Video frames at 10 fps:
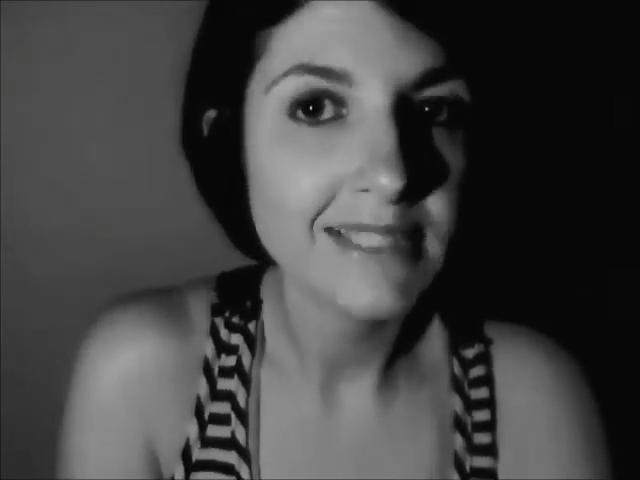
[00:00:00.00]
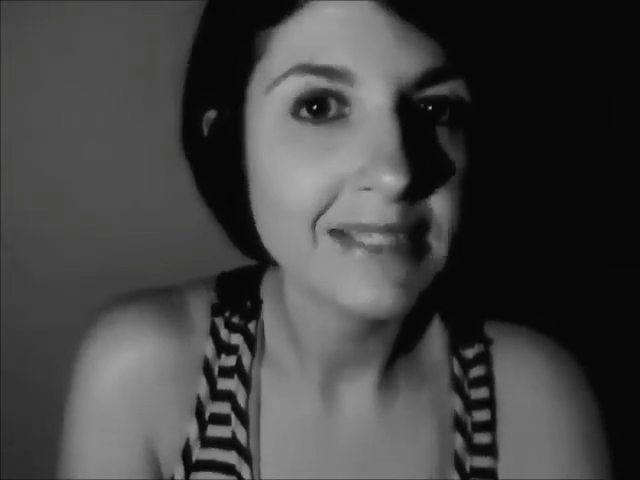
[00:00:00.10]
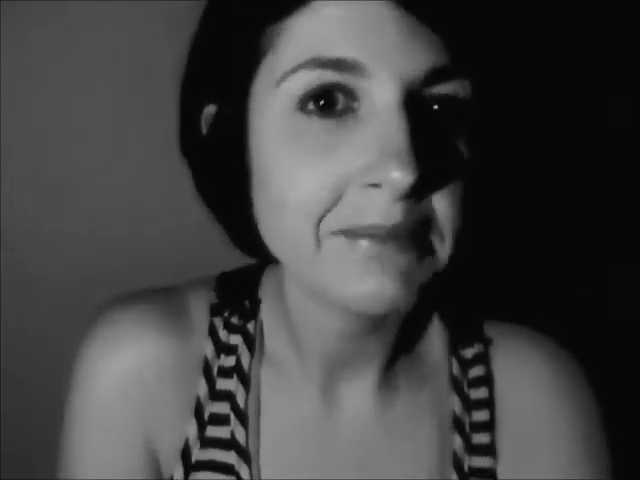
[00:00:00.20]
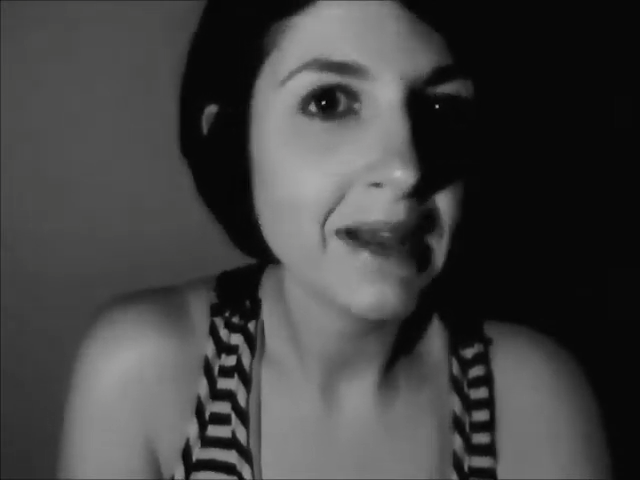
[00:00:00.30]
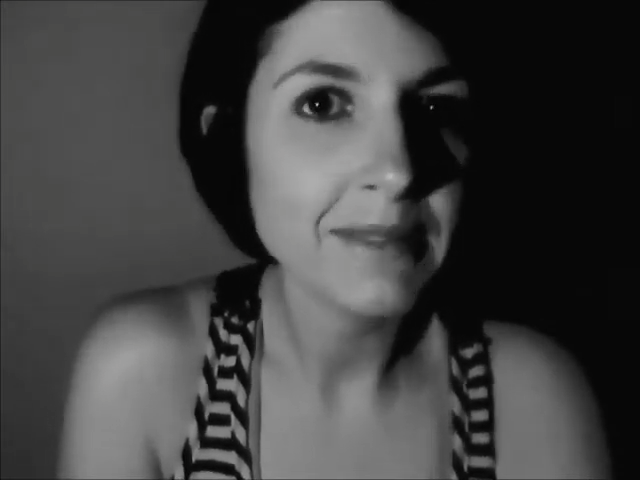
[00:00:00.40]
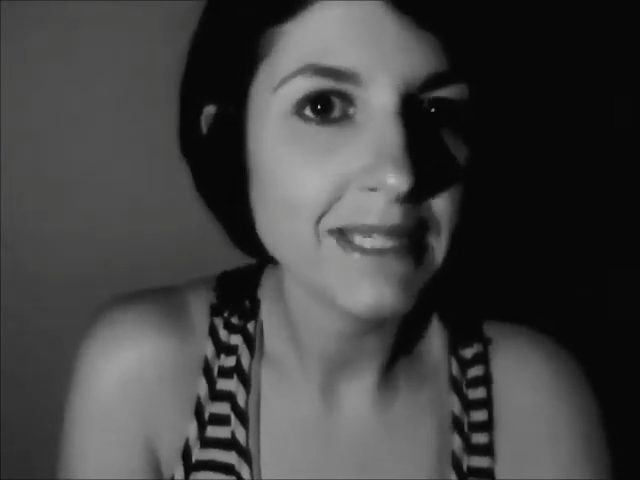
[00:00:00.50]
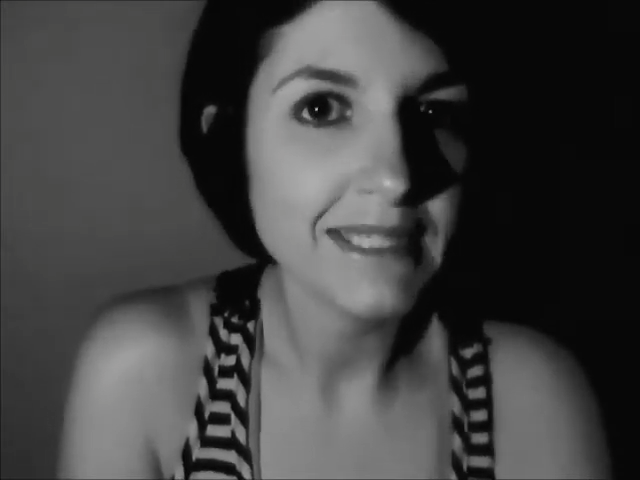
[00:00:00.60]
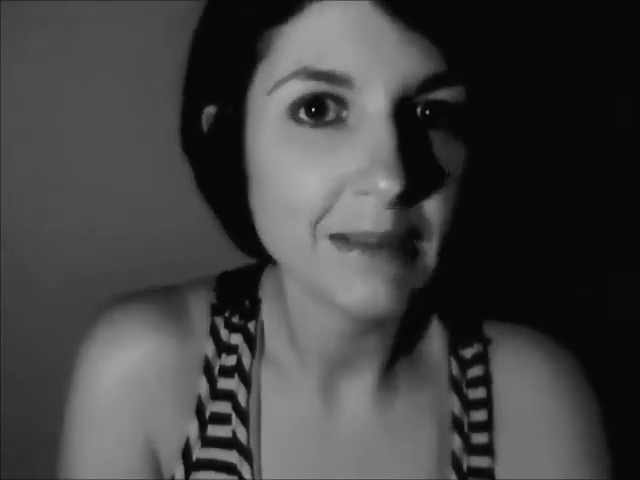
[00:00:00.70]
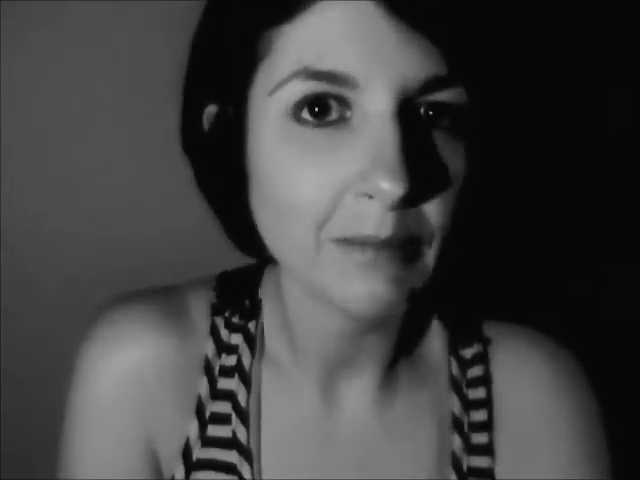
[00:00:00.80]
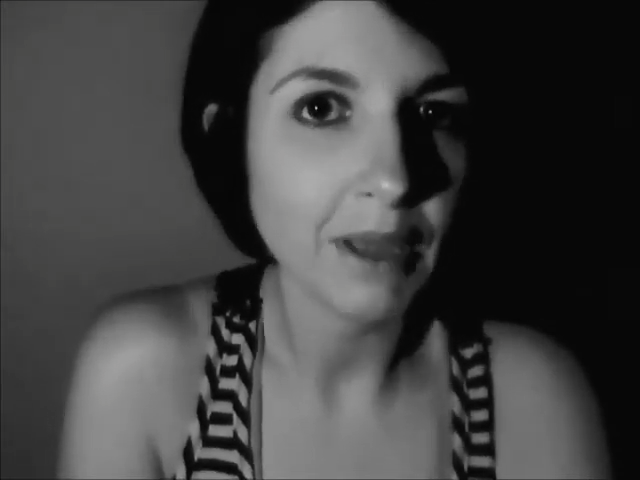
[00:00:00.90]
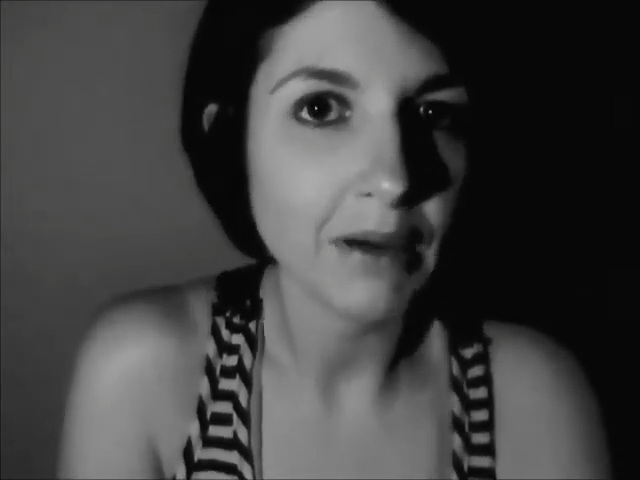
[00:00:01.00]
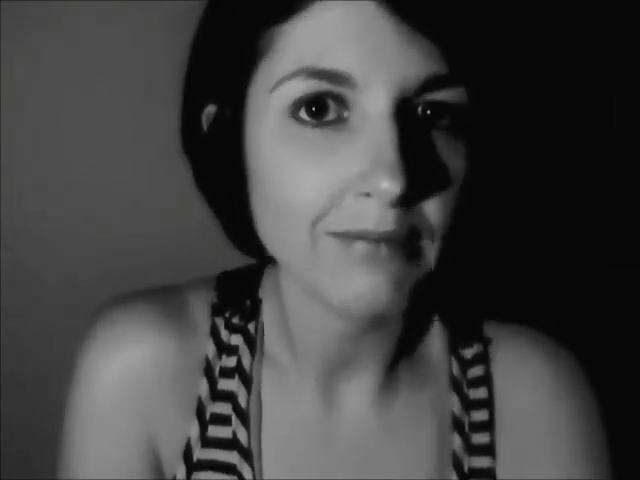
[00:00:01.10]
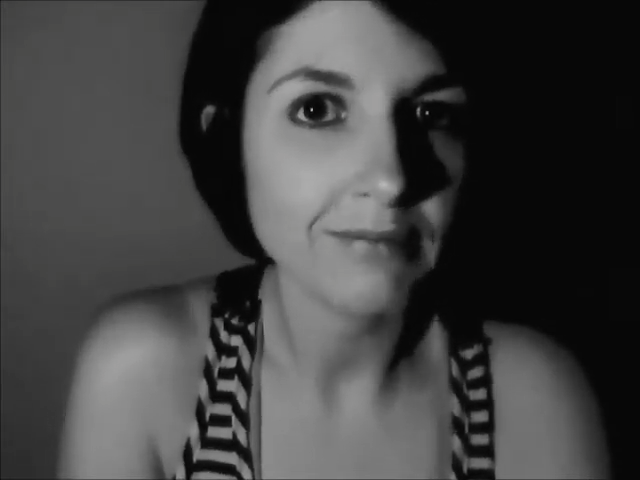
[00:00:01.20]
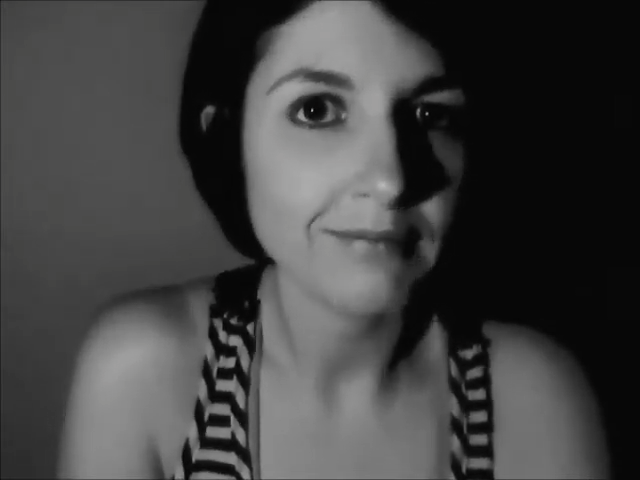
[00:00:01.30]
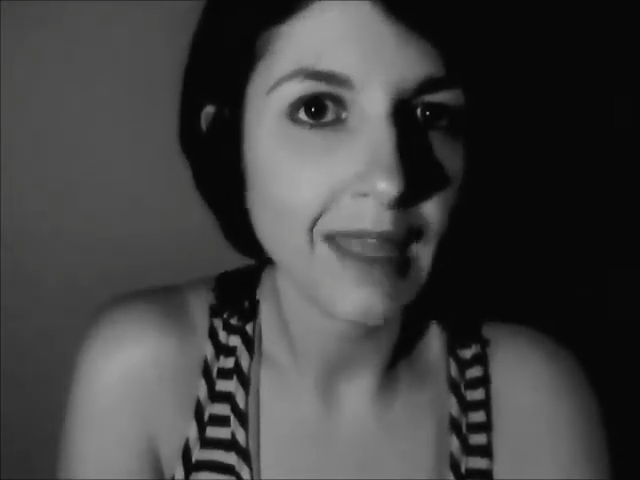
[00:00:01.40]
Sometimes I slipped, though,
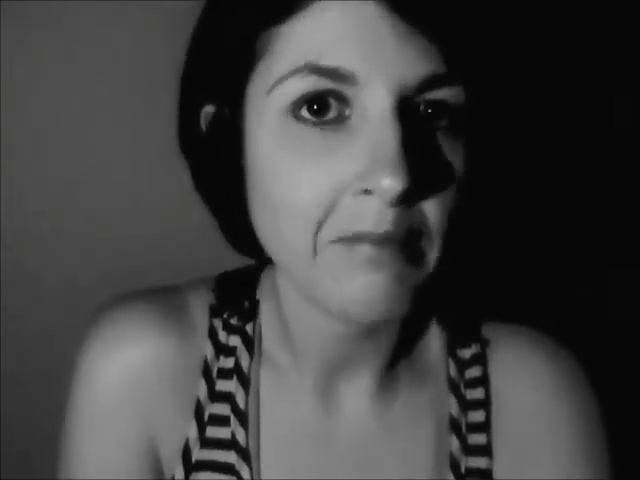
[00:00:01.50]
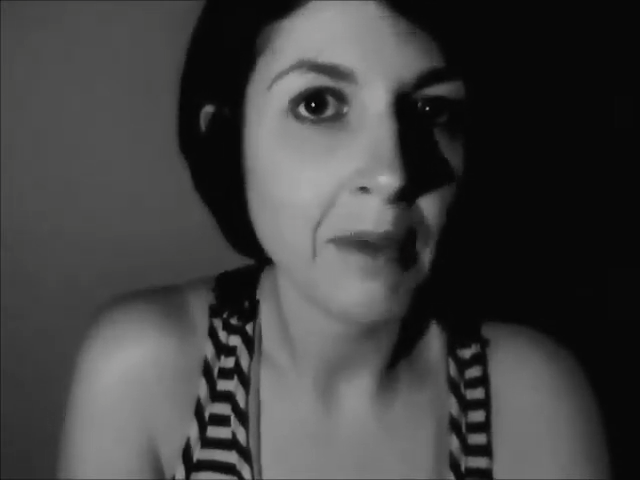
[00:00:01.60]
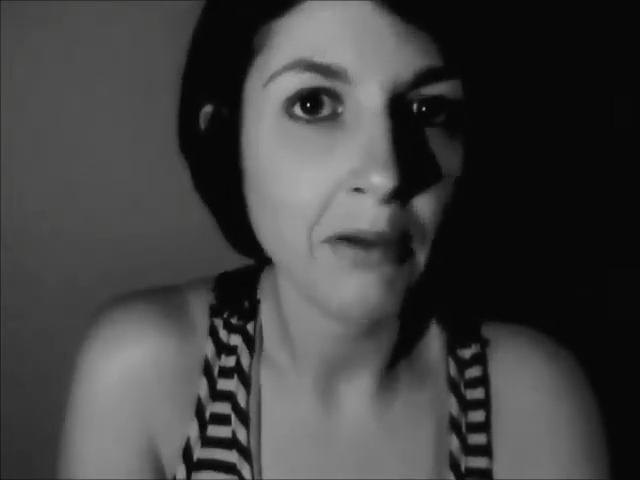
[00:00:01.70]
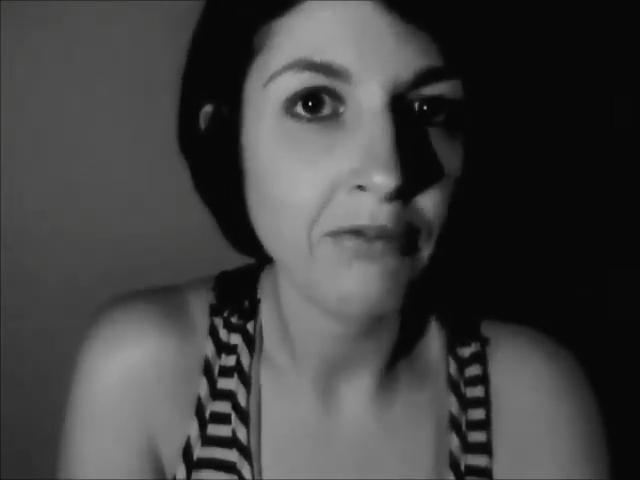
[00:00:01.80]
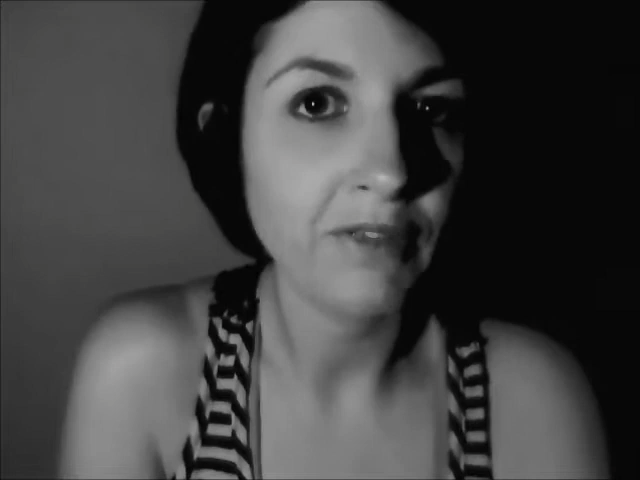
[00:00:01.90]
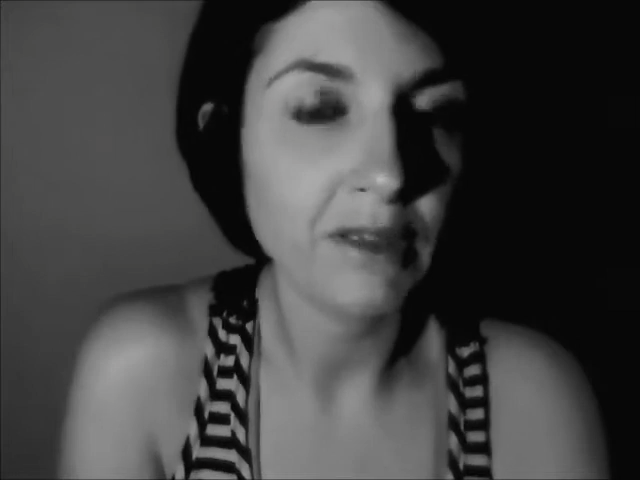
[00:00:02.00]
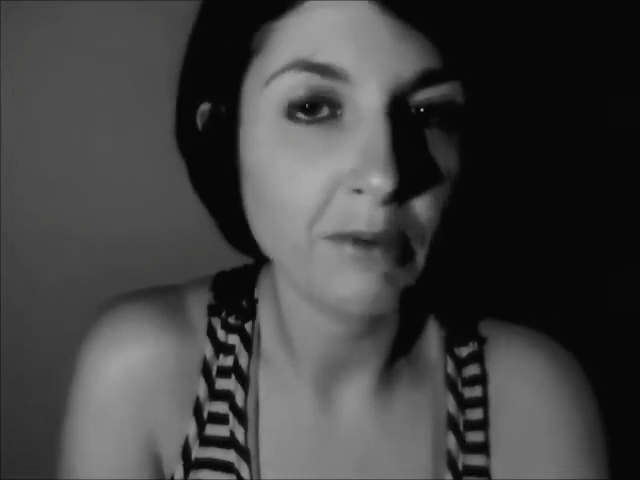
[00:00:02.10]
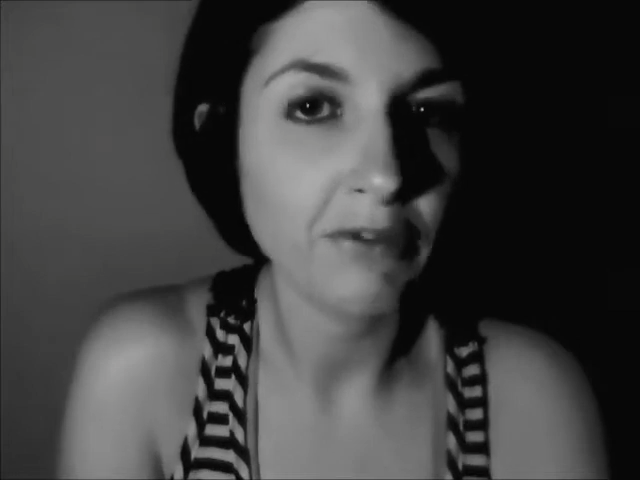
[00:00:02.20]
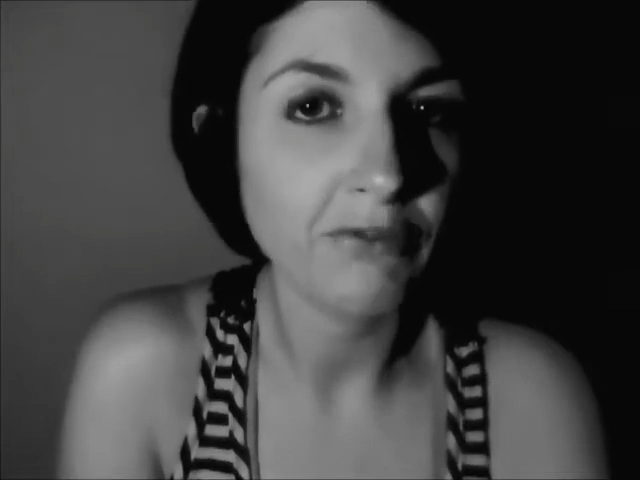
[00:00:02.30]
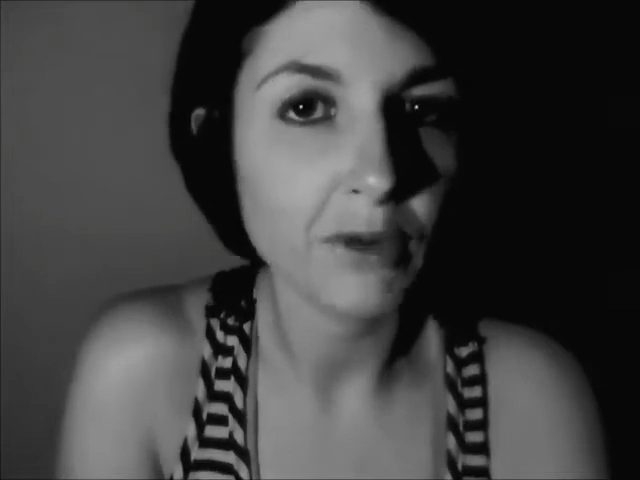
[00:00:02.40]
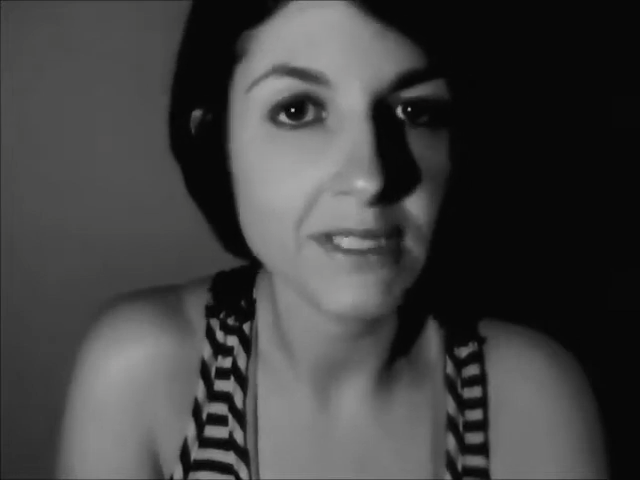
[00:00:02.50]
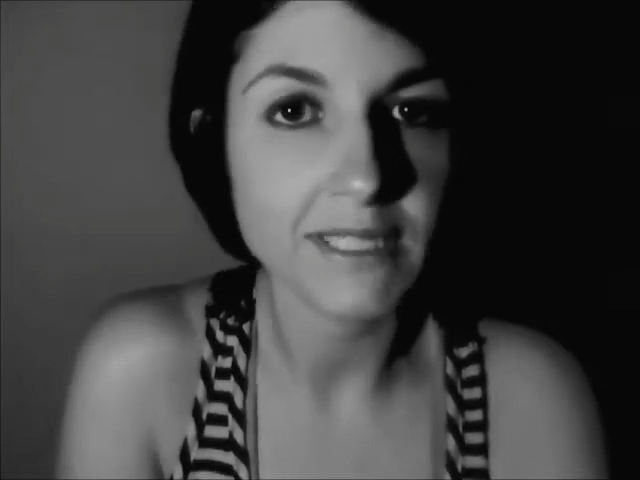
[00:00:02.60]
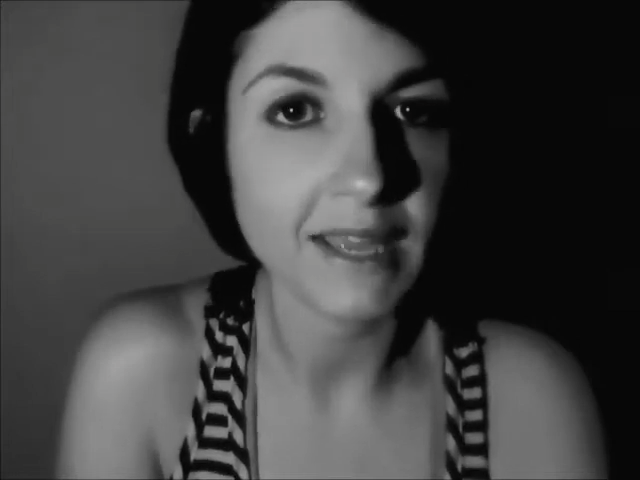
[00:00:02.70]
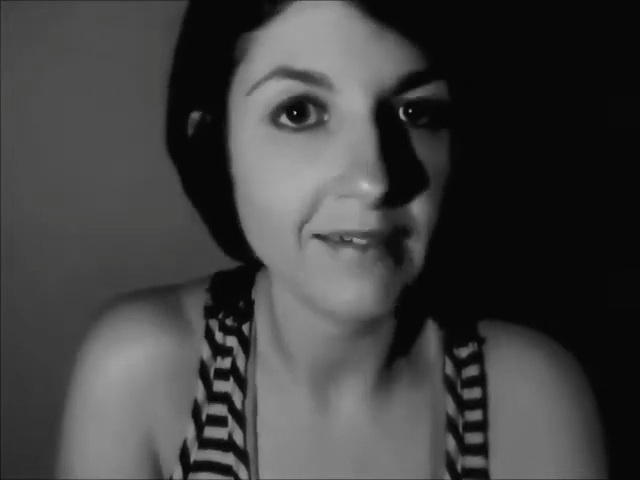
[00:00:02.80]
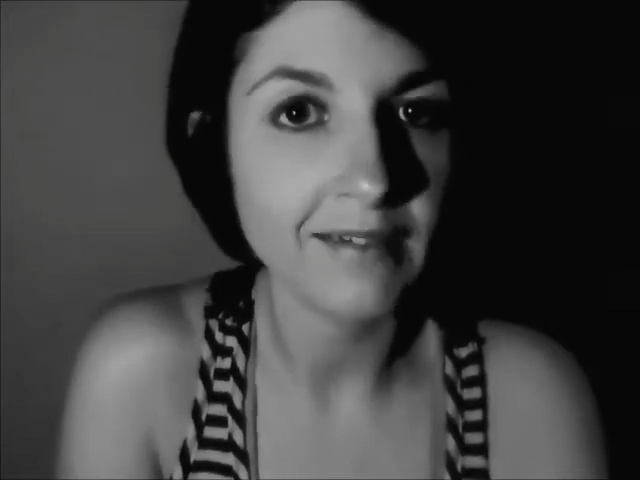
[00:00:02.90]
and both feet were forced
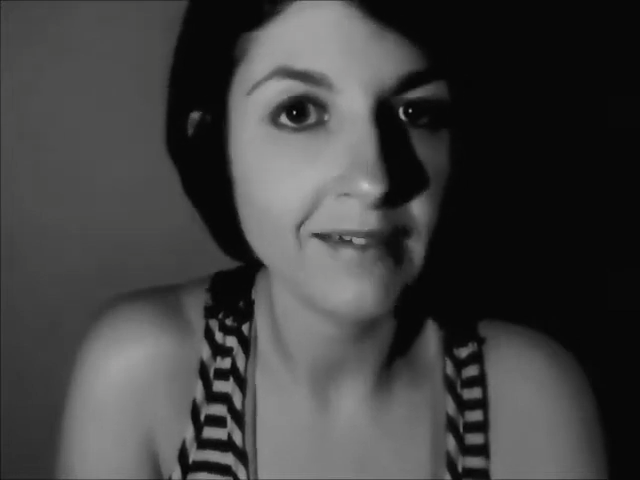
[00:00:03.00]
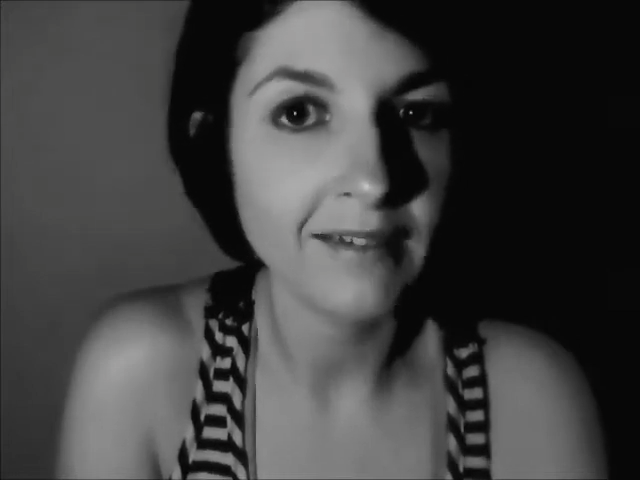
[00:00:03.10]
in.